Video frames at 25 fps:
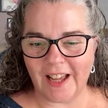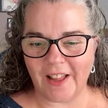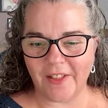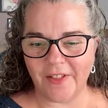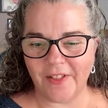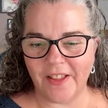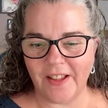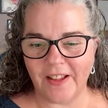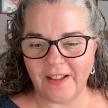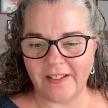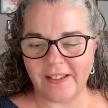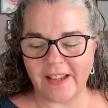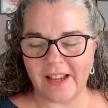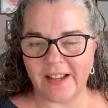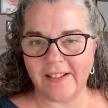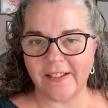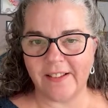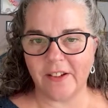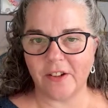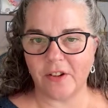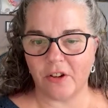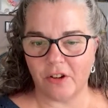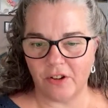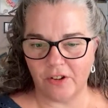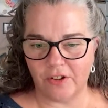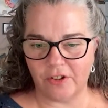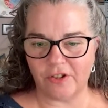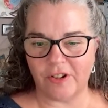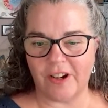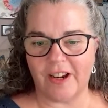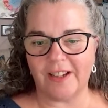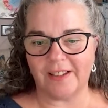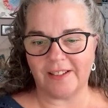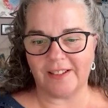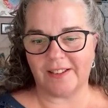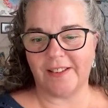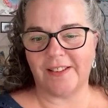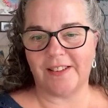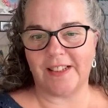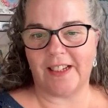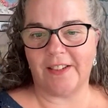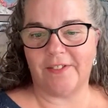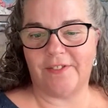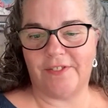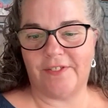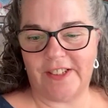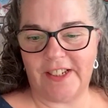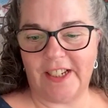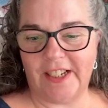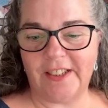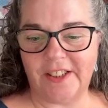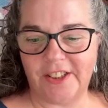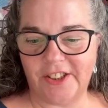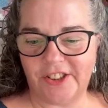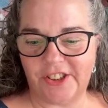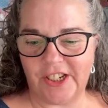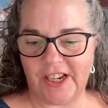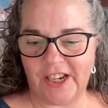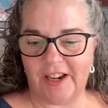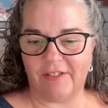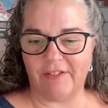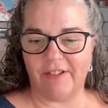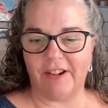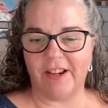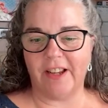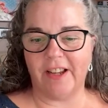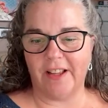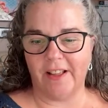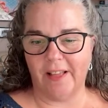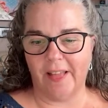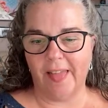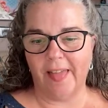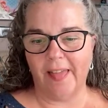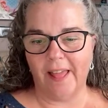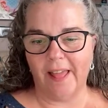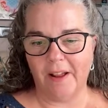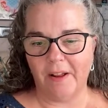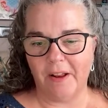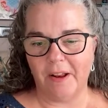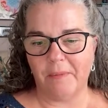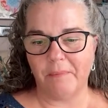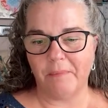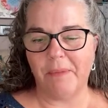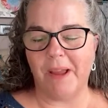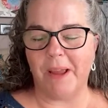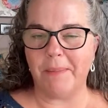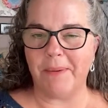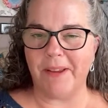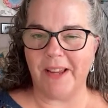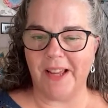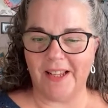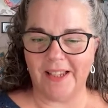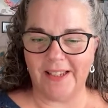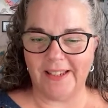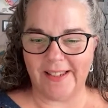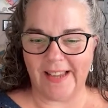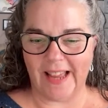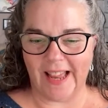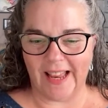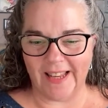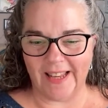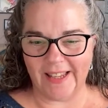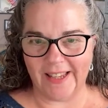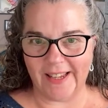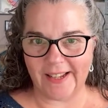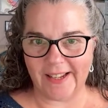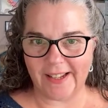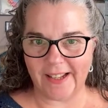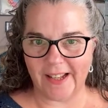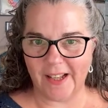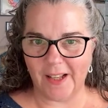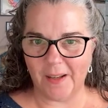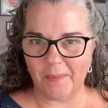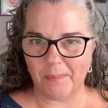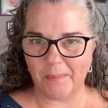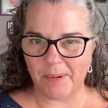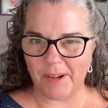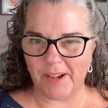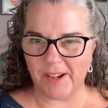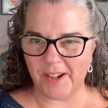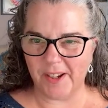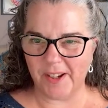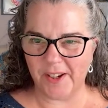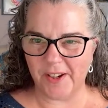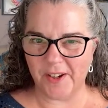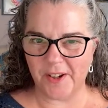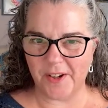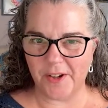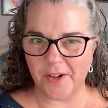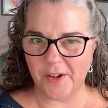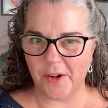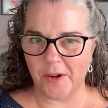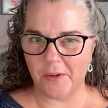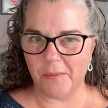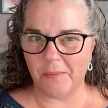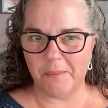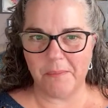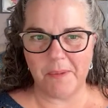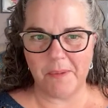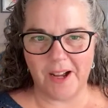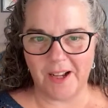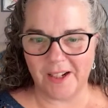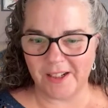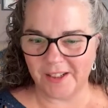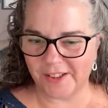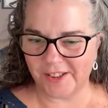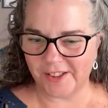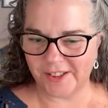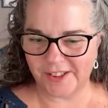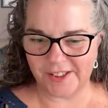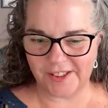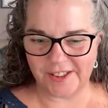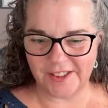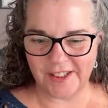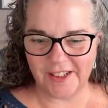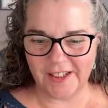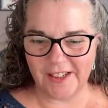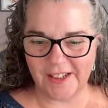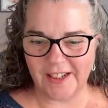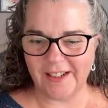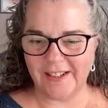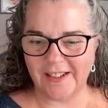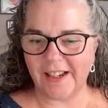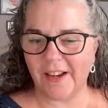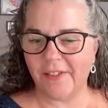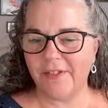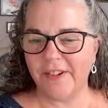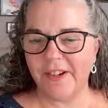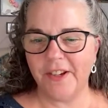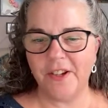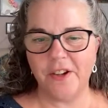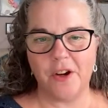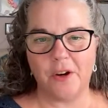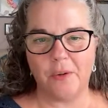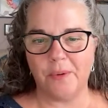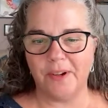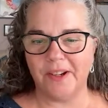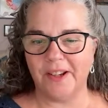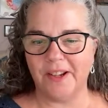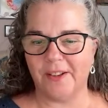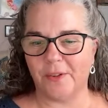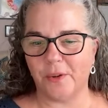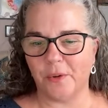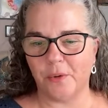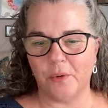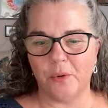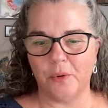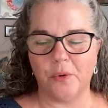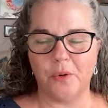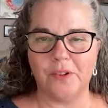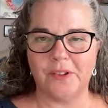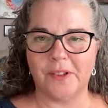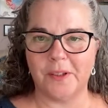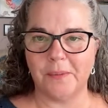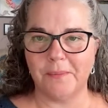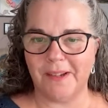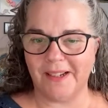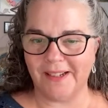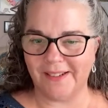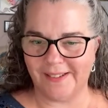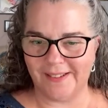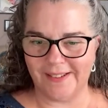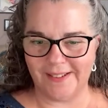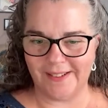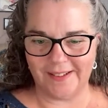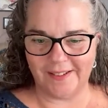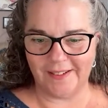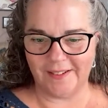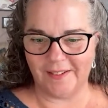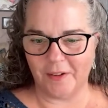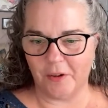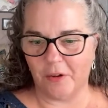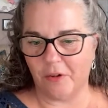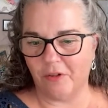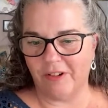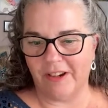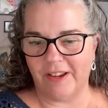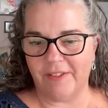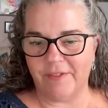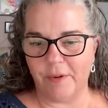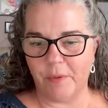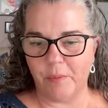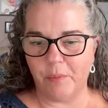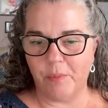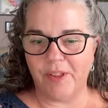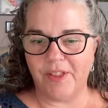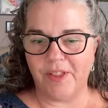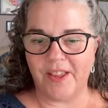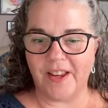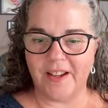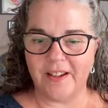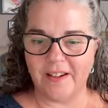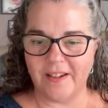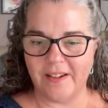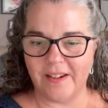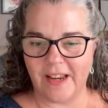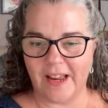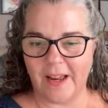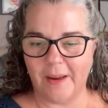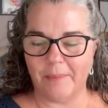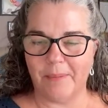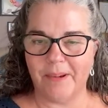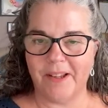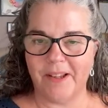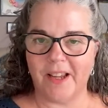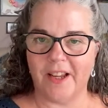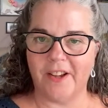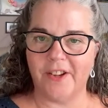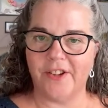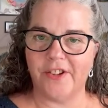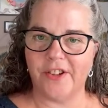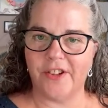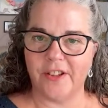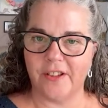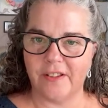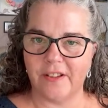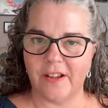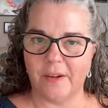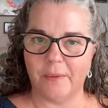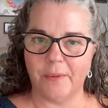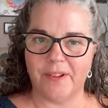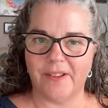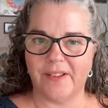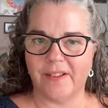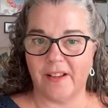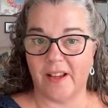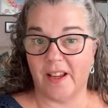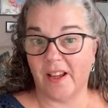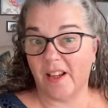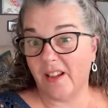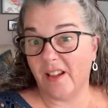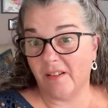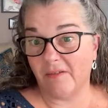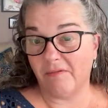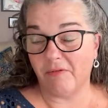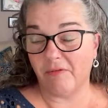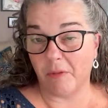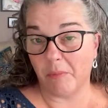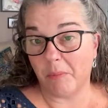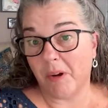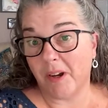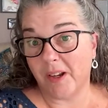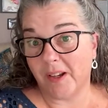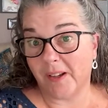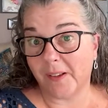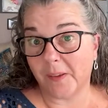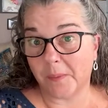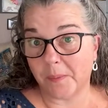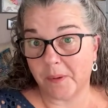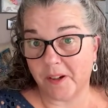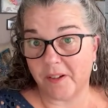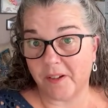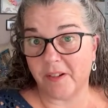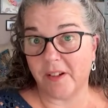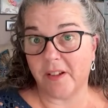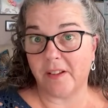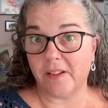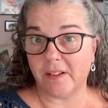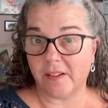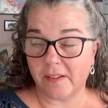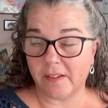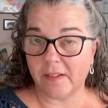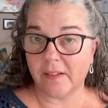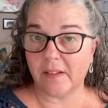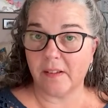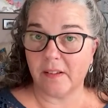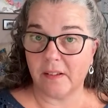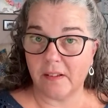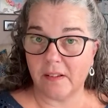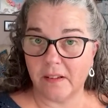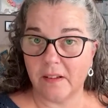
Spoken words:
I think data contracts and data for data sharing, maybe a little, but not much. Definitely not when it's all automated and or even within applications, I would say, from my experience.